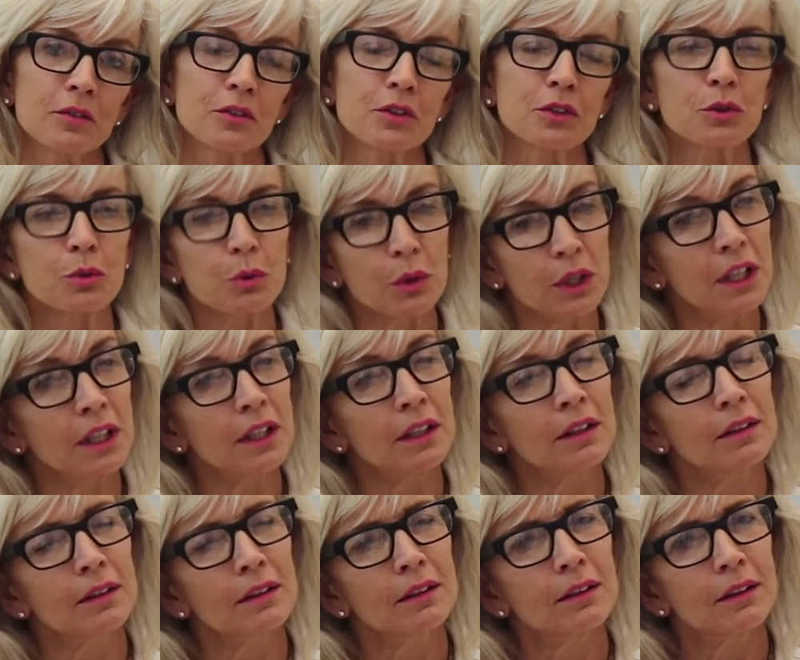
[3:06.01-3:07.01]

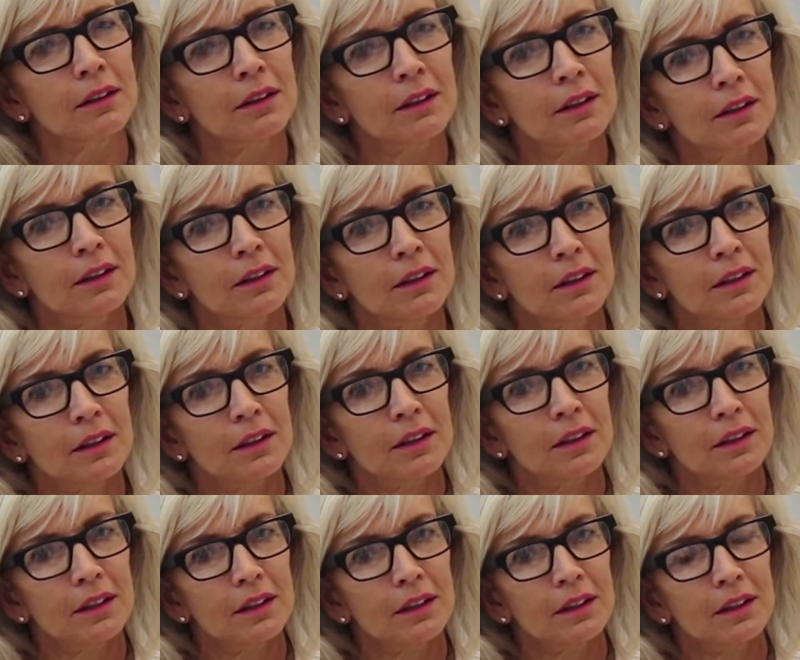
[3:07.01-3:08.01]
sweet,
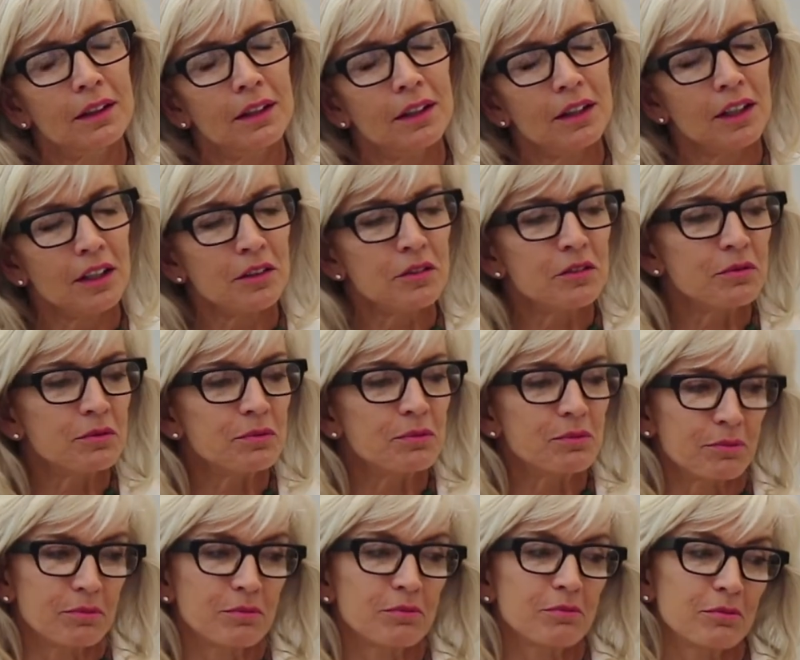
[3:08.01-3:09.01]
and
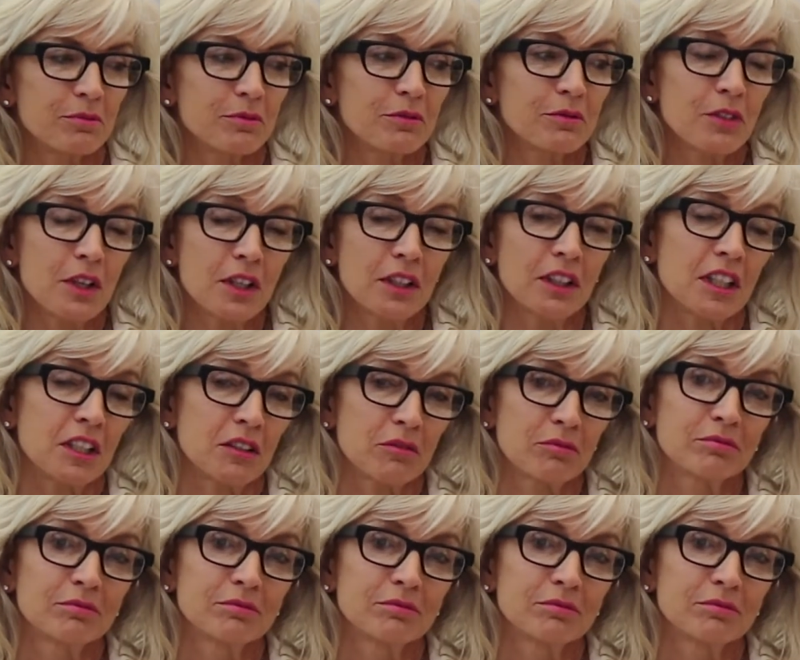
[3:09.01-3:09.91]
funny.